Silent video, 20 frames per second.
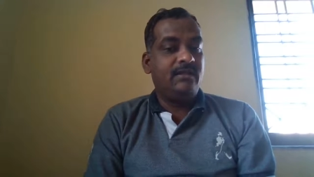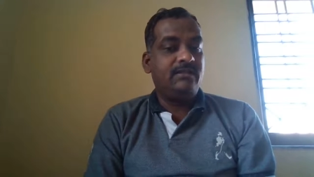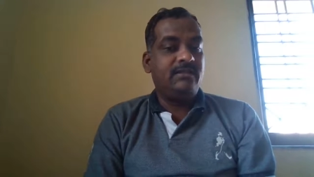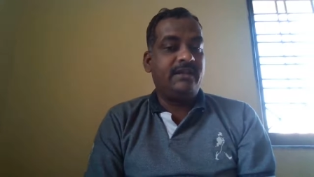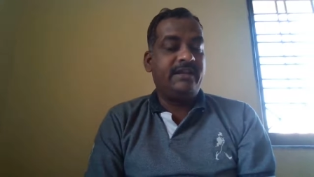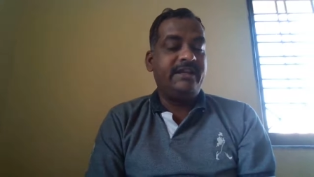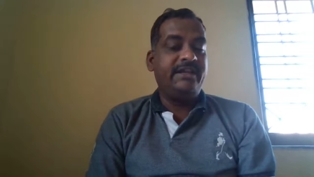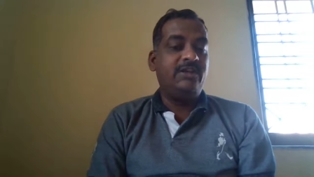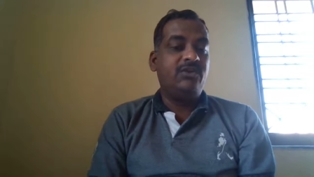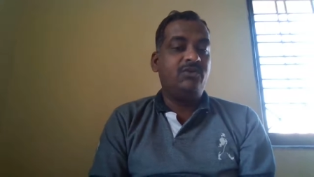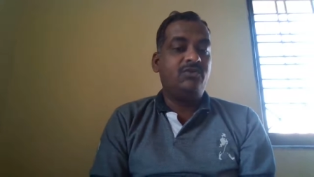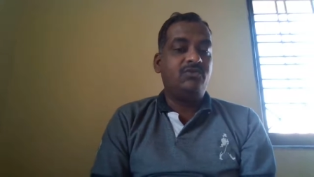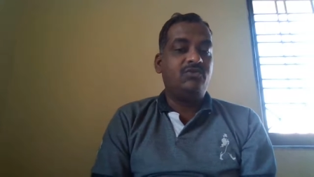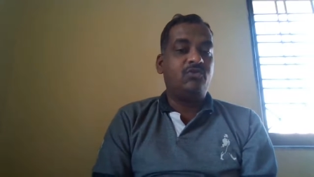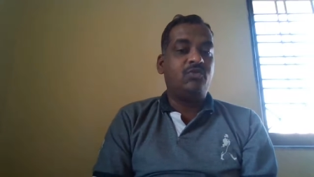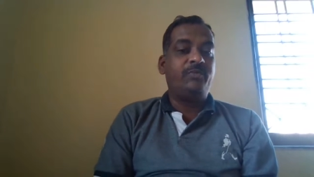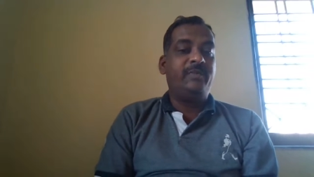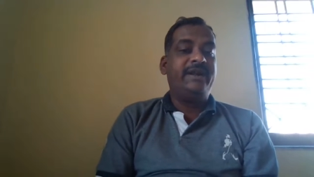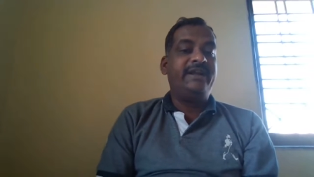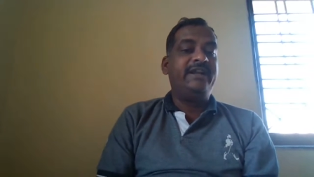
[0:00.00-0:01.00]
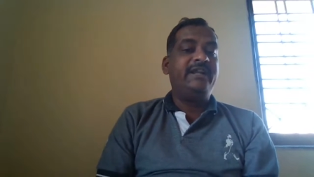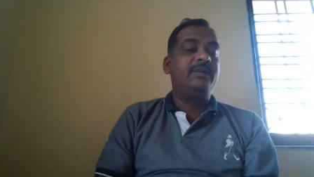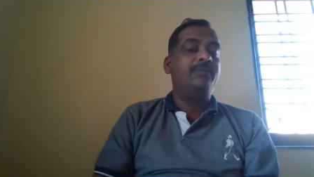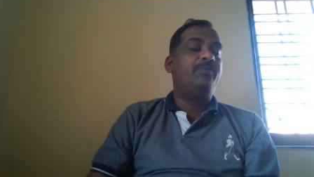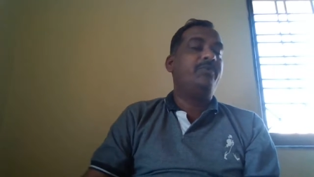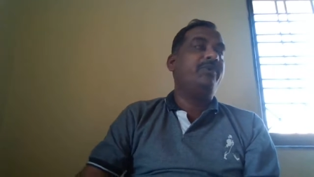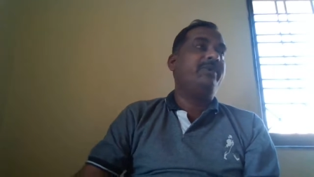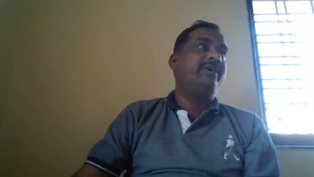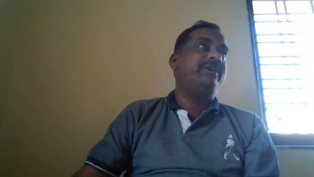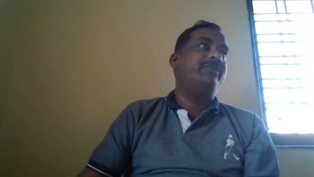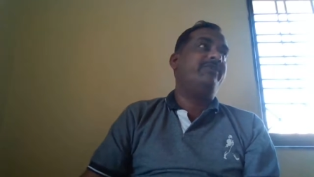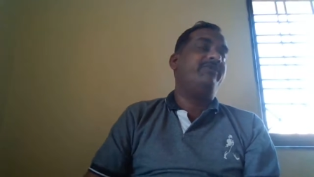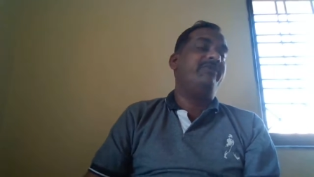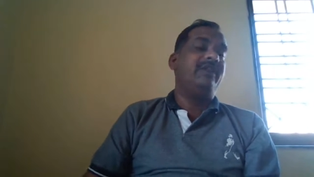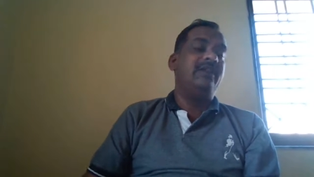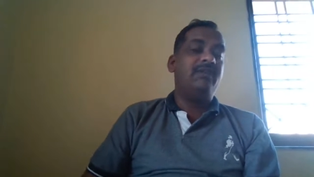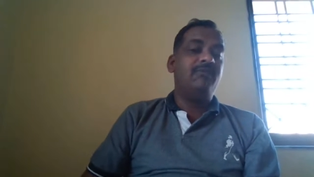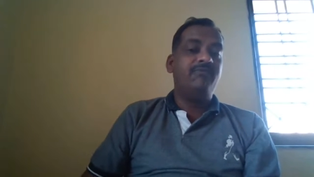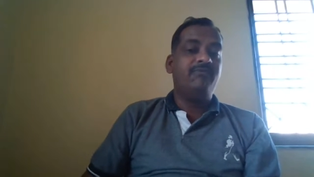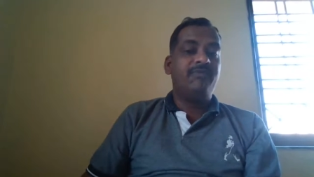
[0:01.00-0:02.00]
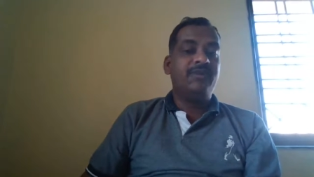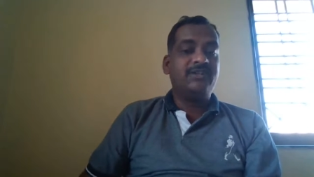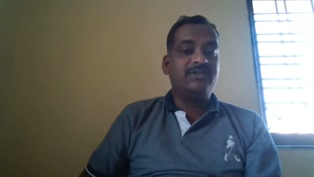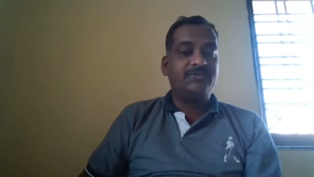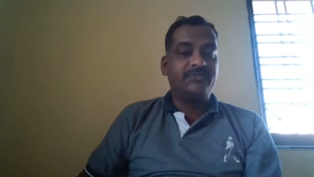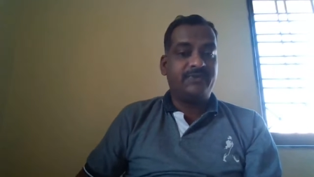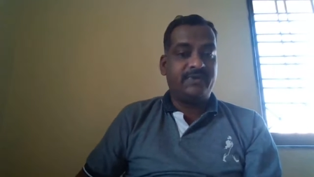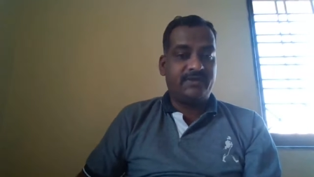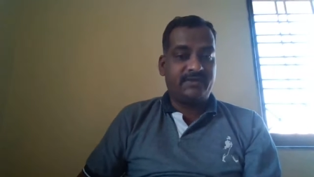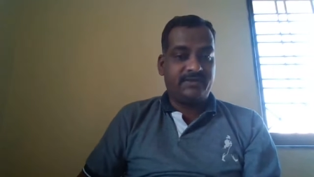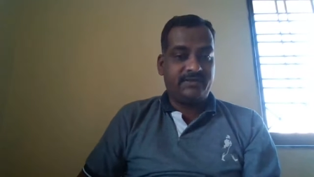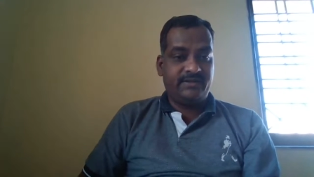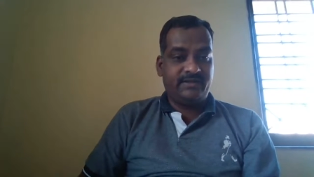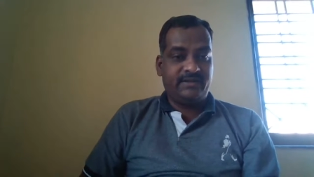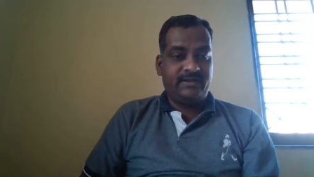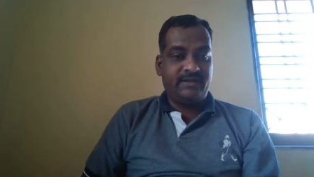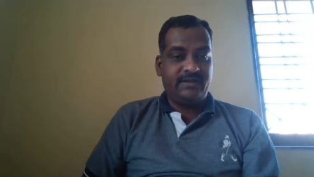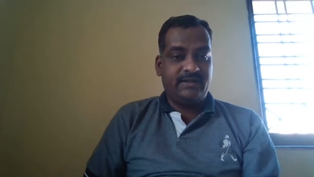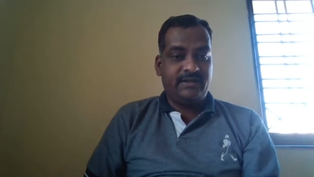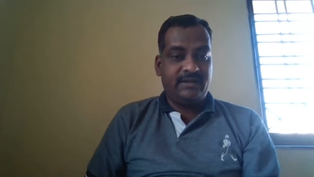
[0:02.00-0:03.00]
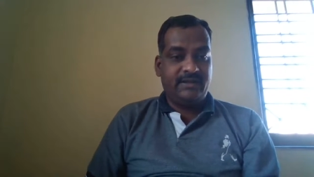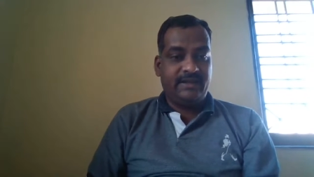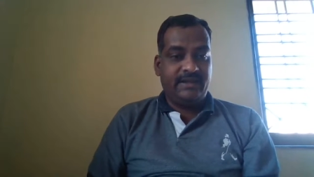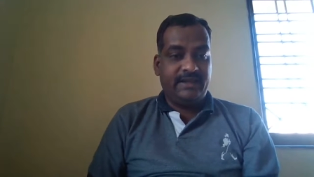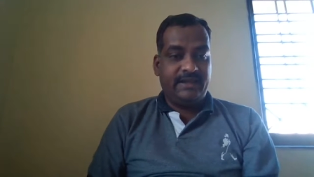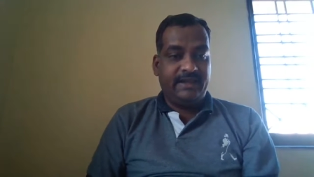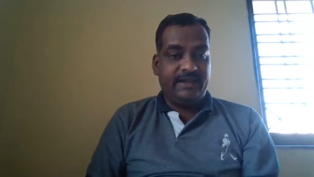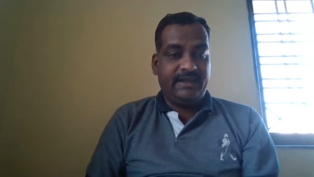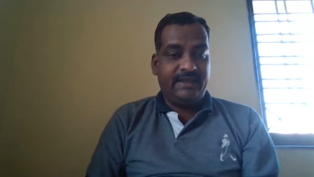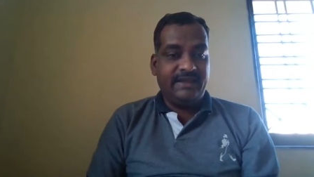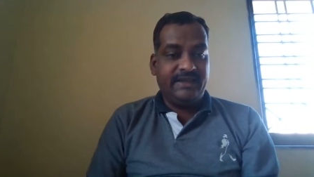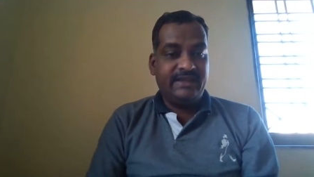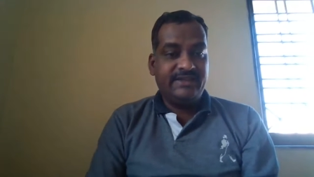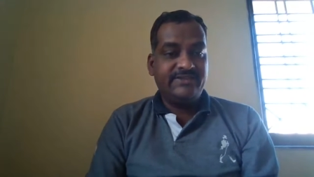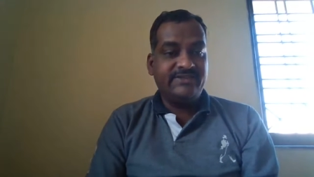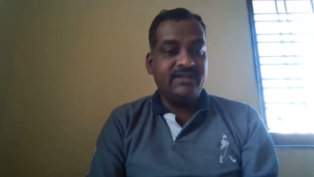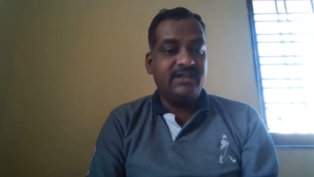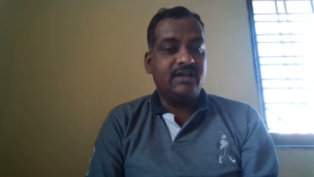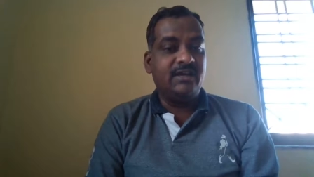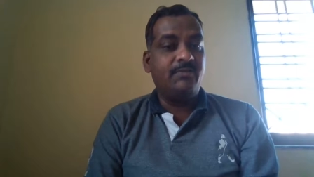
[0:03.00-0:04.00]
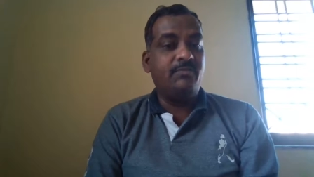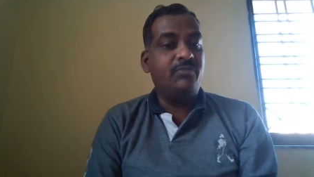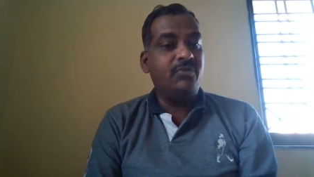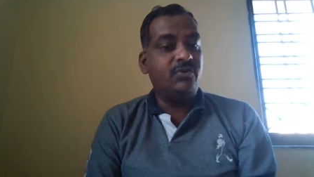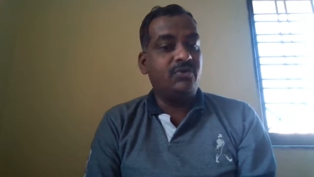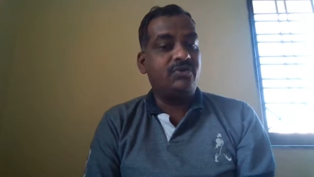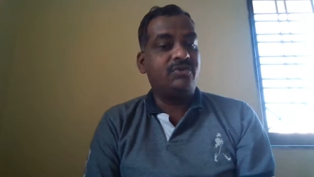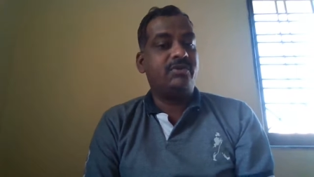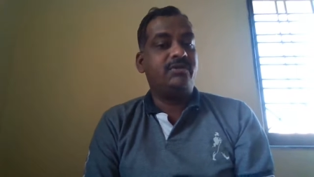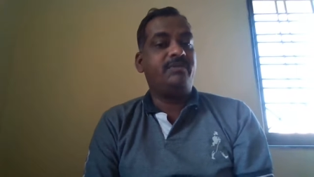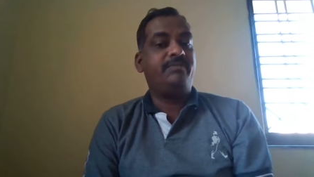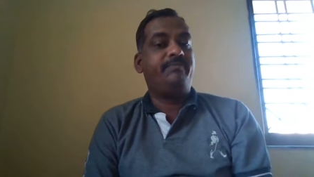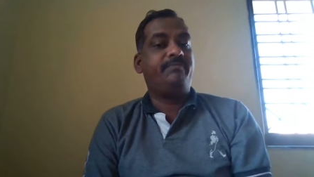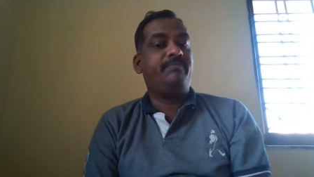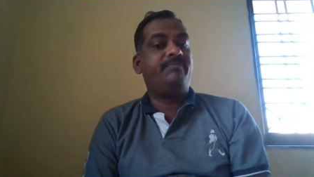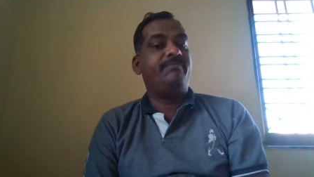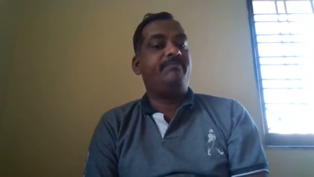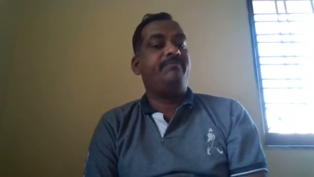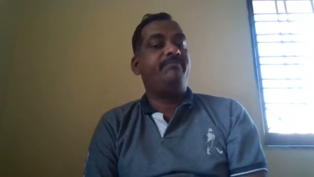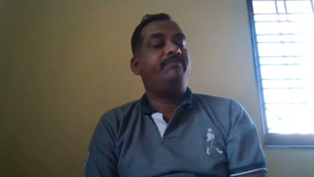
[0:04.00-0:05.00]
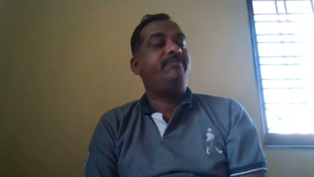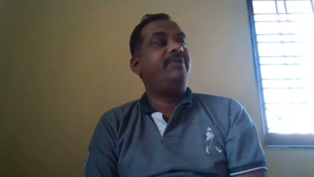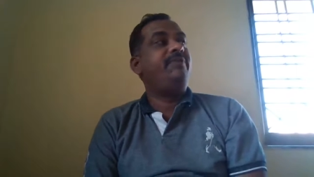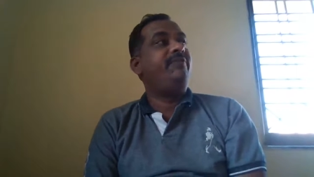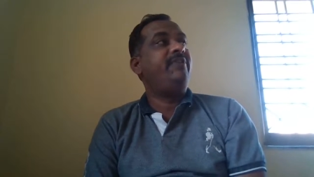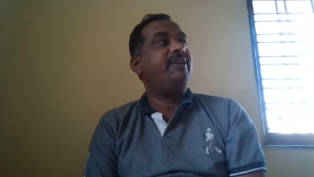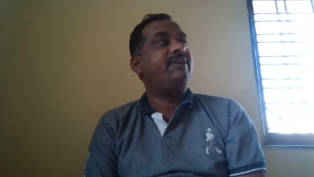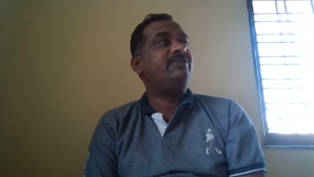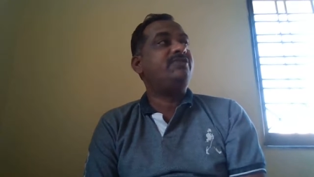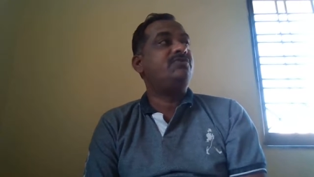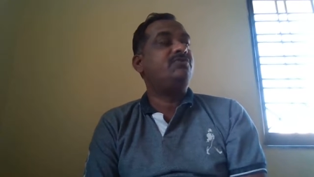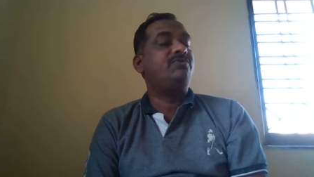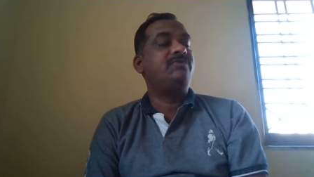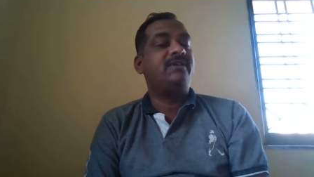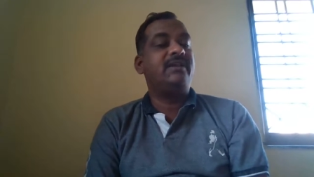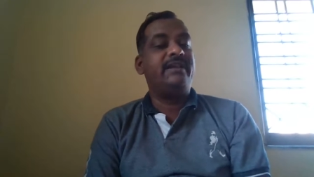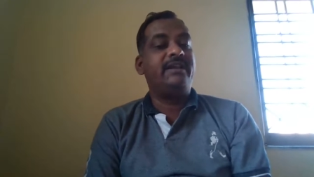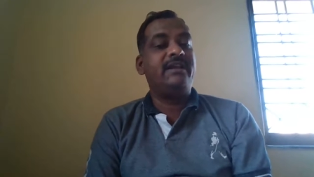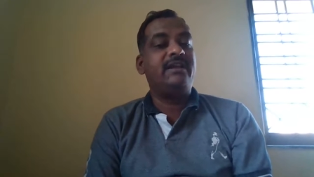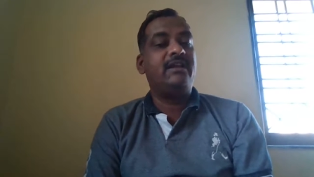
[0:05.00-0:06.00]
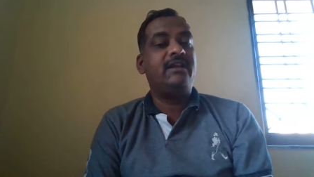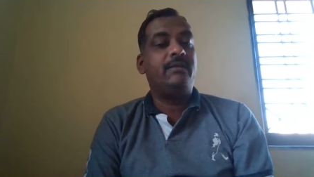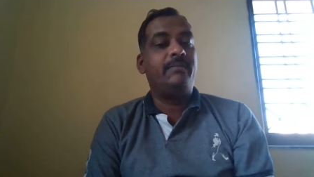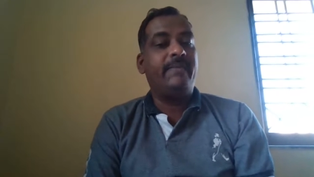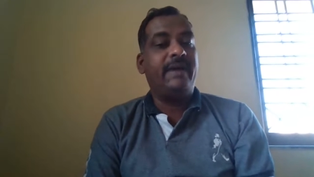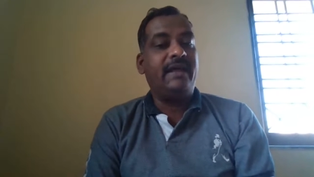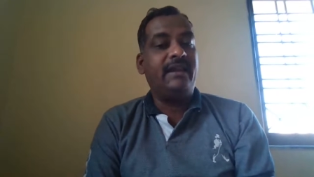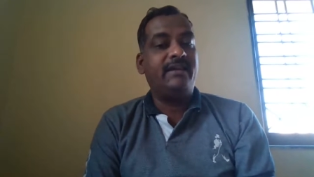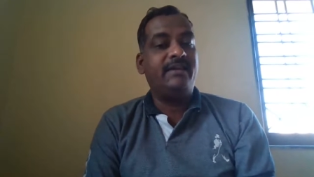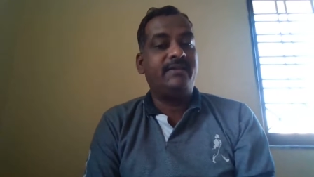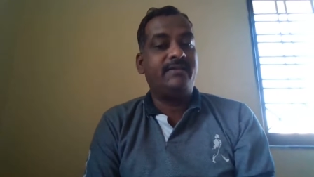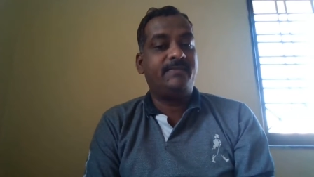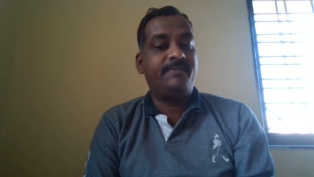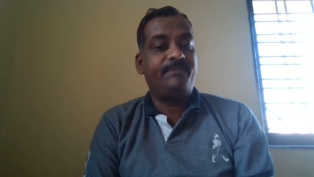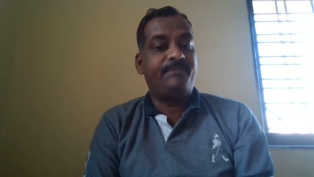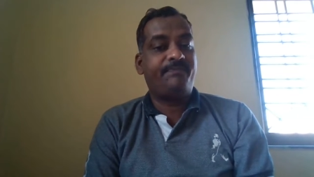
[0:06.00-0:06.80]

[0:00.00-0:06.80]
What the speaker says: The renowned romantic poet William Wordsworth, in his book Preface to the Lyrical Ballad,